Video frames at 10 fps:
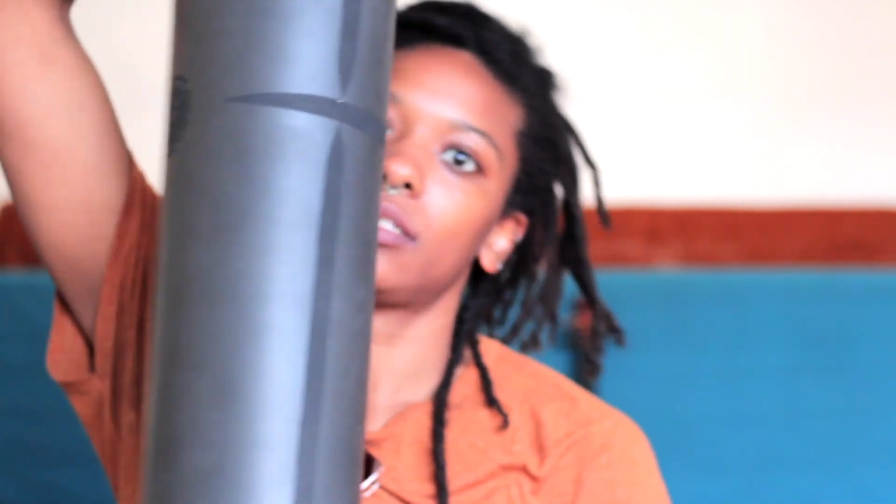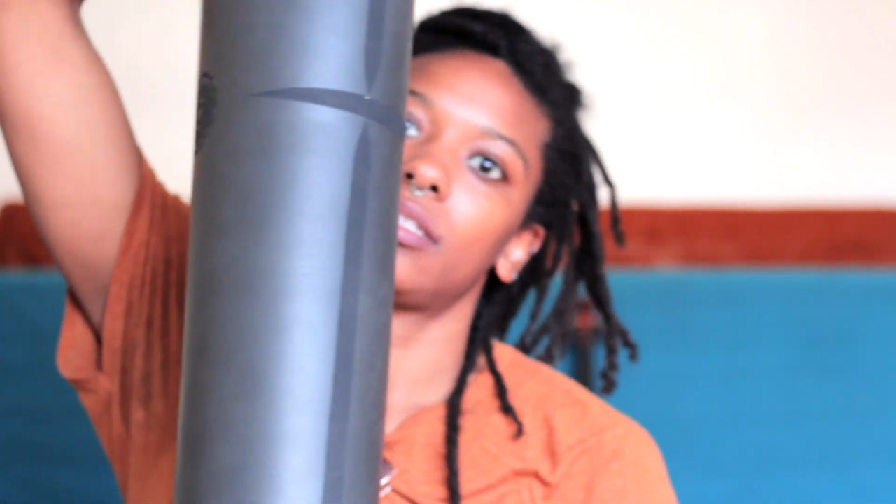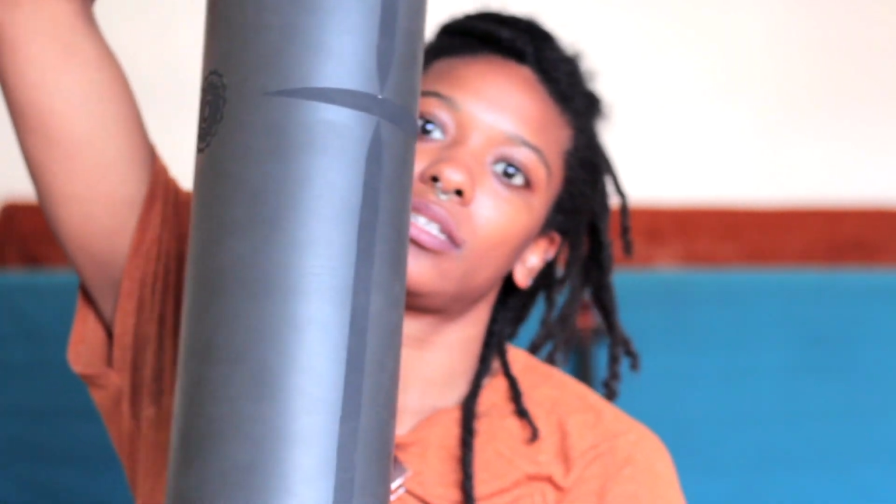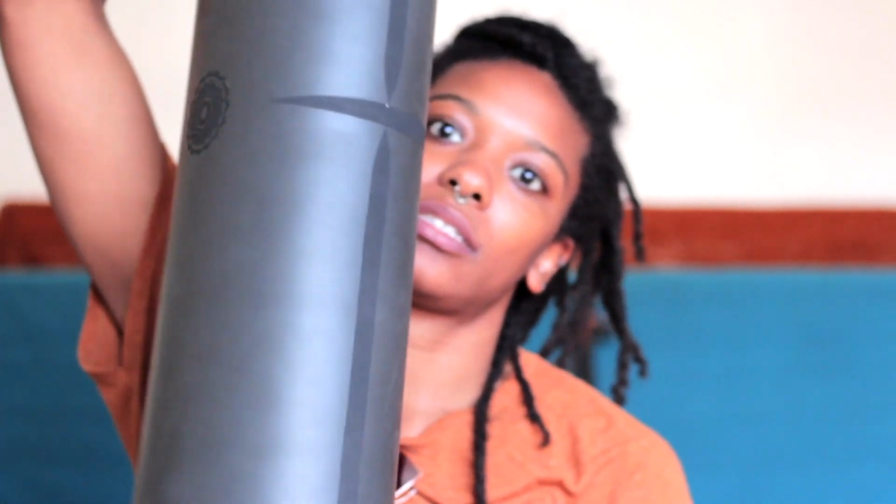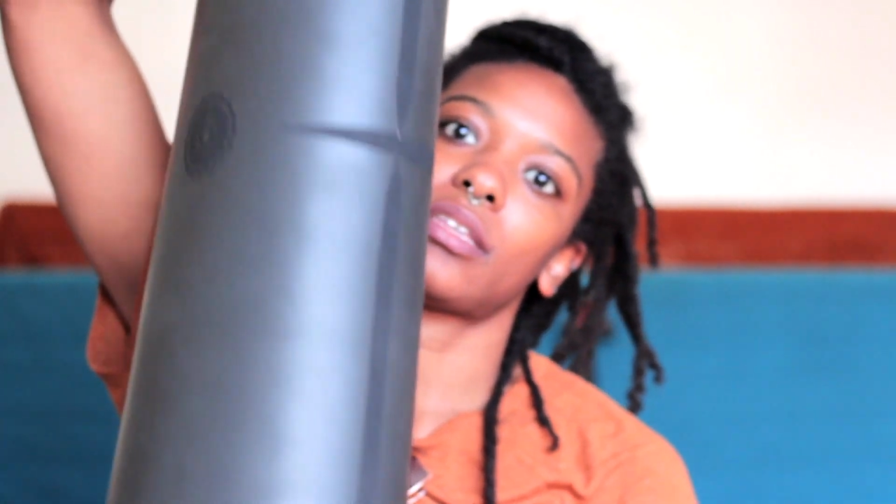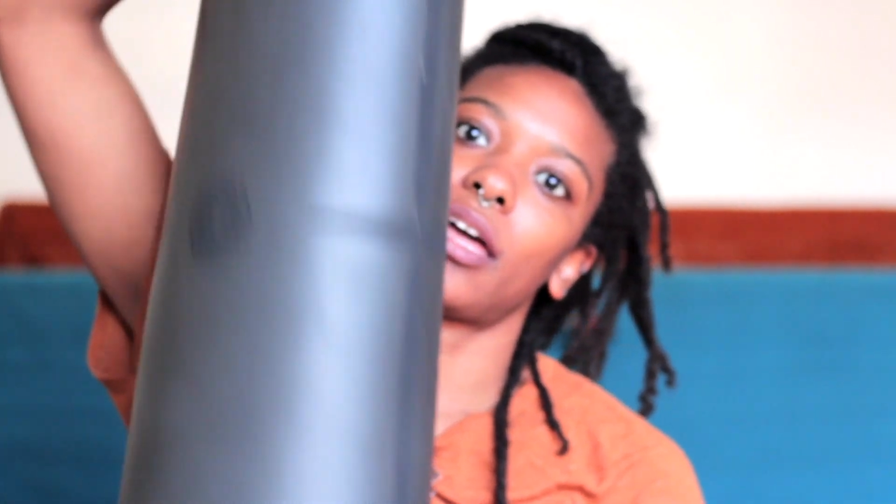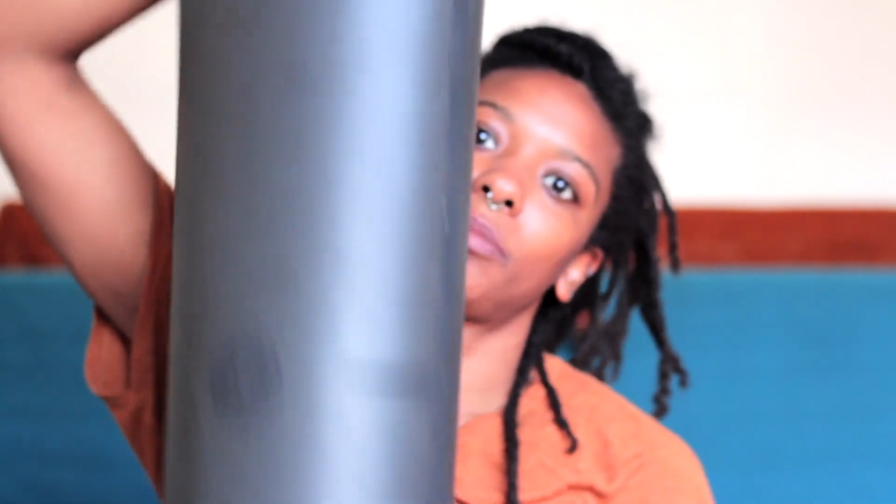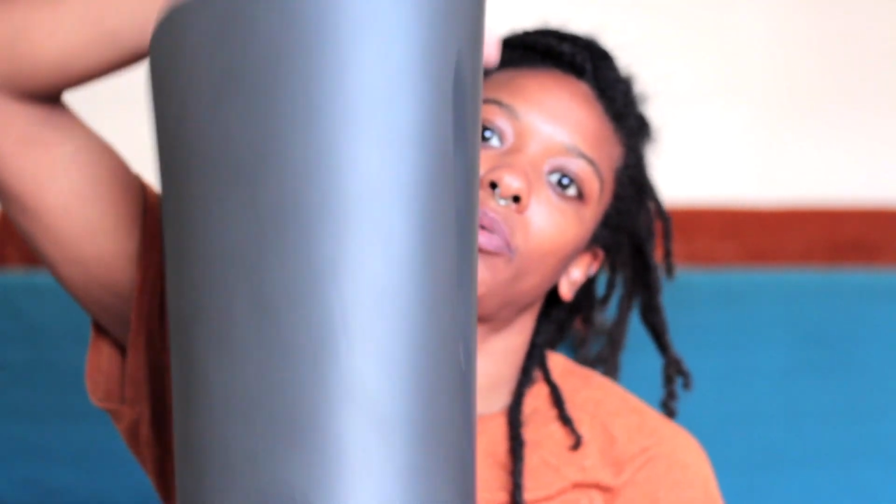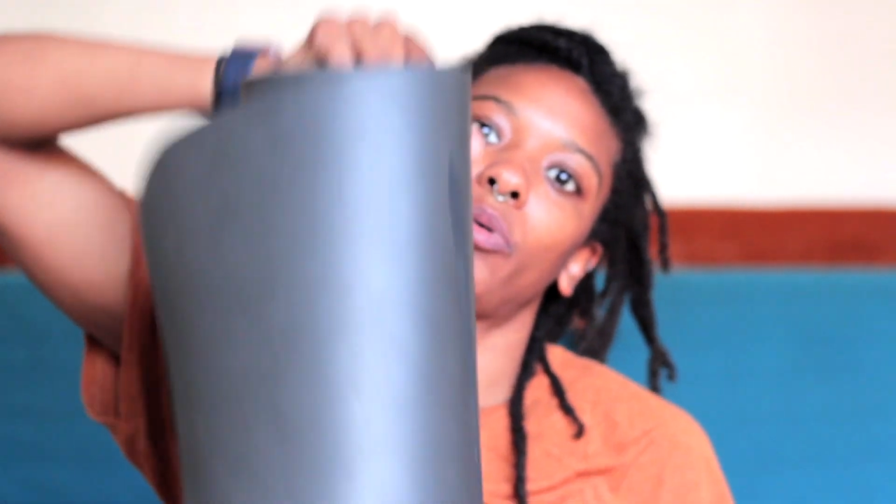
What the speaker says: is the Asana